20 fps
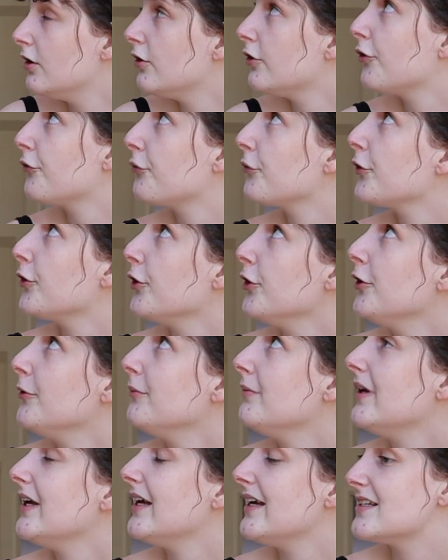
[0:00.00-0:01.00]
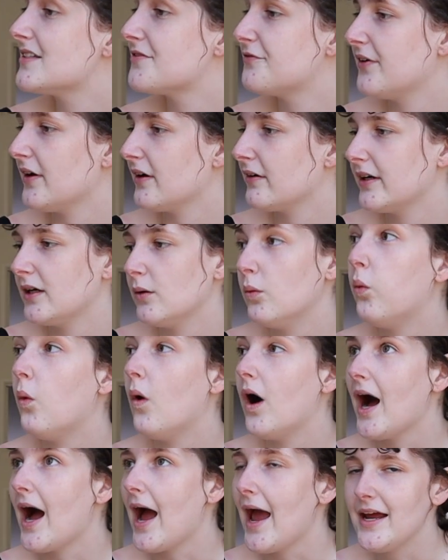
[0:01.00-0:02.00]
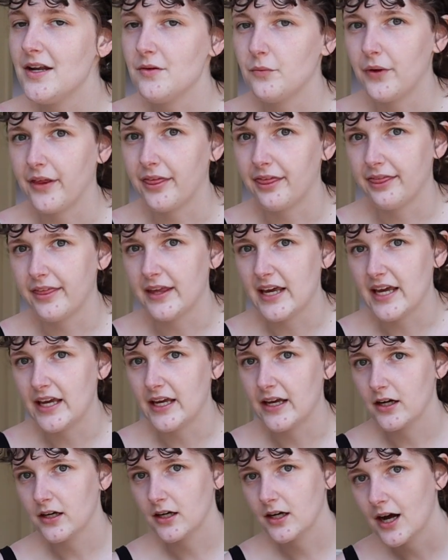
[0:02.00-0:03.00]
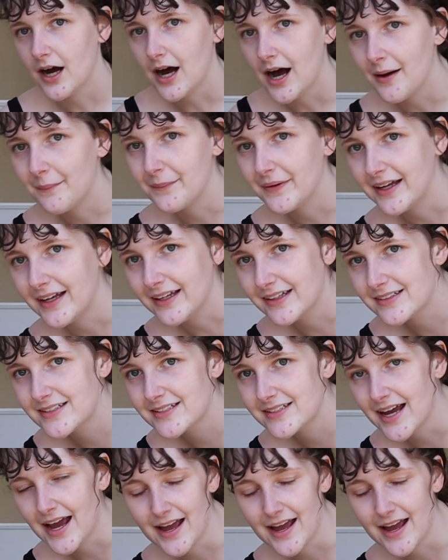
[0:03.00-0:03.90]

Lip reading: the room is very white with the carpet